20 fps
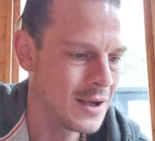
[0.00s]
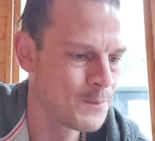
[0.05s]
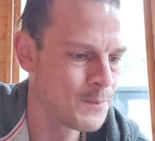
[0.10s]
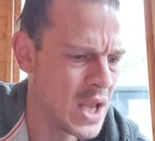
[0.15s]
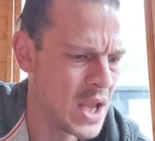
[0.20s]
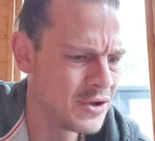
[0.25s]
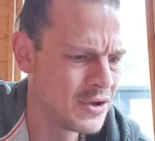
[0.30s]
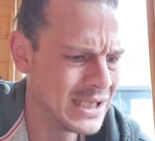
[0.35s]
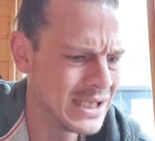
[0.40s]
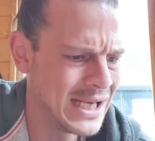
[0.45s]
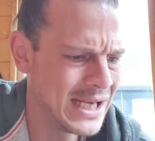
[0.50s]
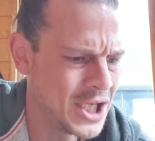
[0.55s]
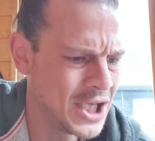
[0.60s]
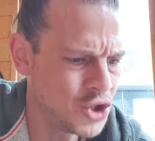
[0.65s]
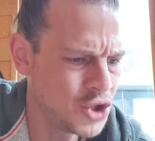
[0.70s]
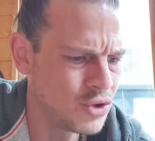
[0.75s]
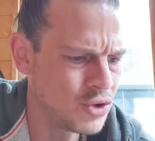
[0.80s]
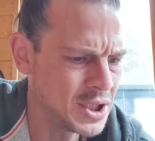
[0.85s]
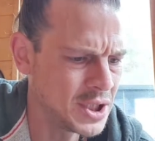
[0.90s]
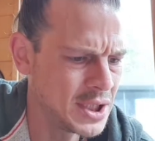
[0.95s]
There's an
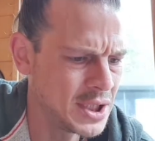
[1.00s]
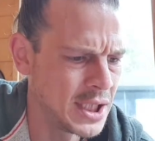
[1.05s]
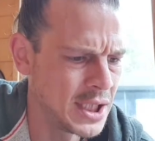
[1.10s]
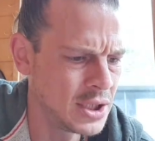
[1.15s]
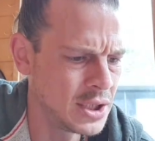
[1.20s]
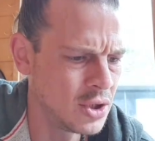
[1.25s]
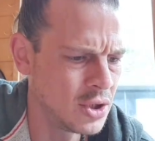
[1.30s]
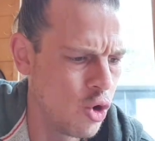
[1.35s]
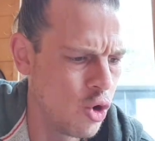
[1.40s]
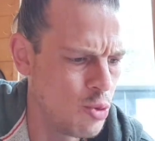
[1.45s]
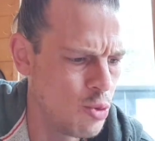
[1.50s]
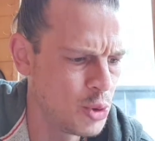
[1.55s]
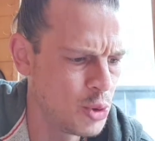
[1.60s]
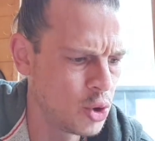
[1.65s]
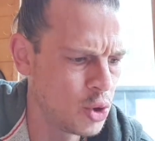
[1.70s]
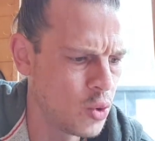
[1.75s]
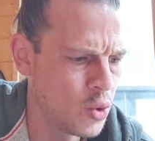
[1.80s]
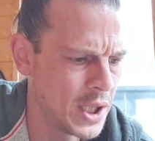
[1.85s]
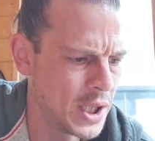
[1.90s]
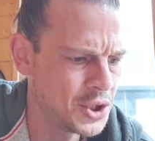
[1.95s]
interesting open
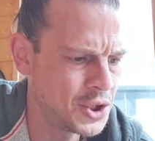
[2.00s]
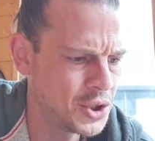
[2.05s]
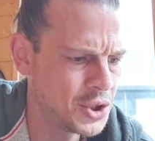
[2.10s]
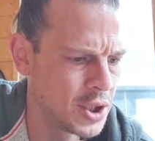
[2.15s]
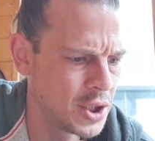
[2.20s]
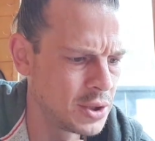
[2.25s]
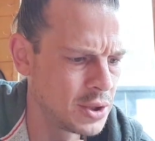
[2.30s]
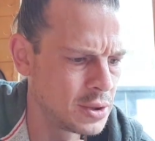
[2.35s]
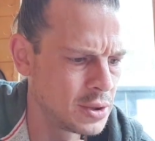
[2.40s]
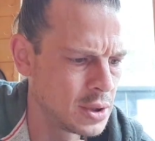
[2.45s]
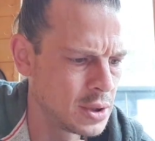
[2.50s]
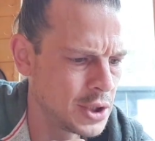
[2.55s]
question